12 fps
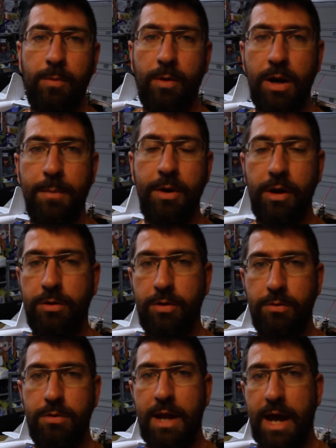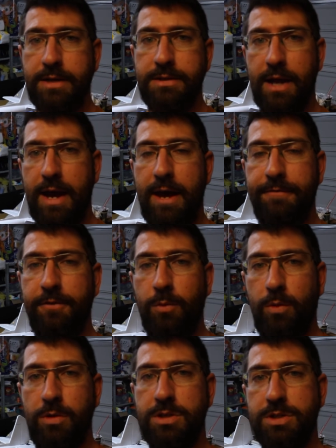what I'm going to do next
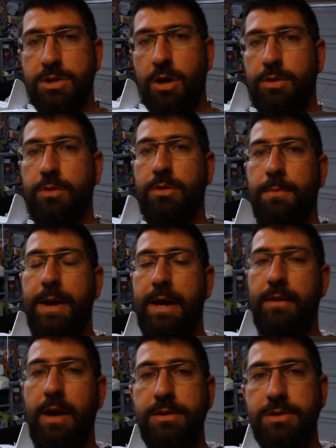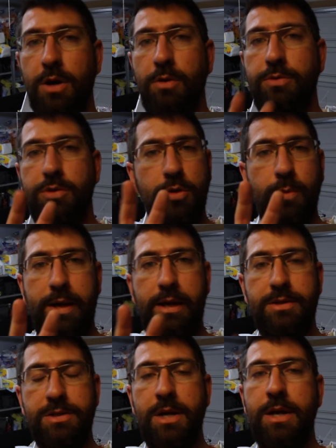afterwards is start doing the paint line. So two
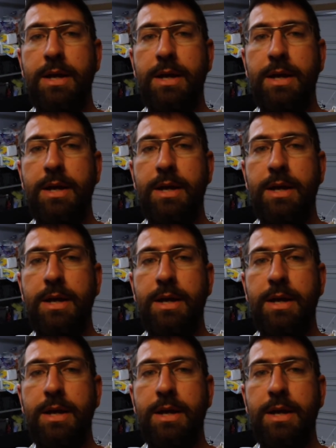weeks,